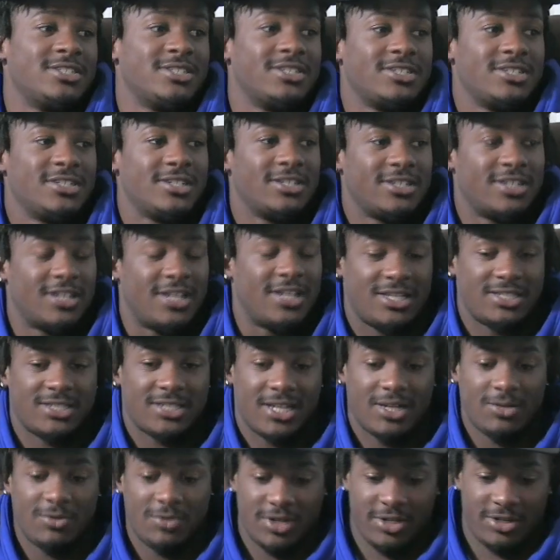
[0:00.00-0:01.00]
Mm. I said I
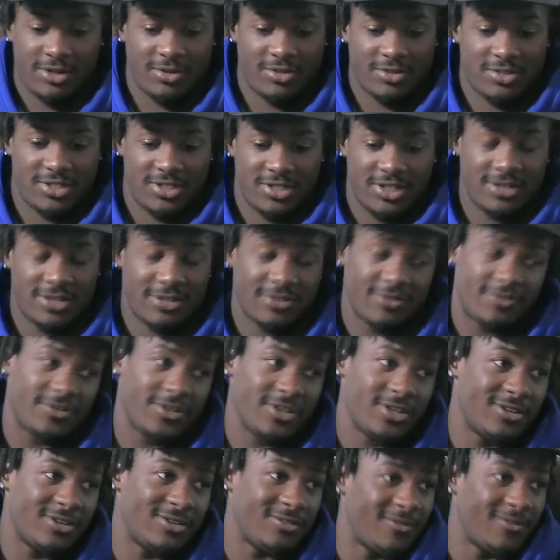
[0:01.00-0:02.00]
want to go to the
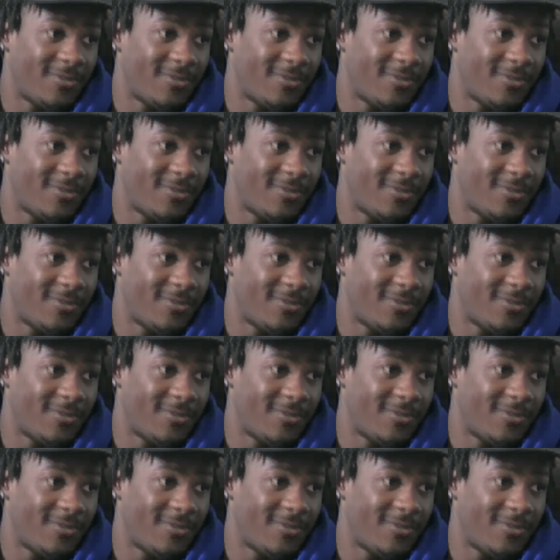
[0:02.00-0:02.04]
NFL.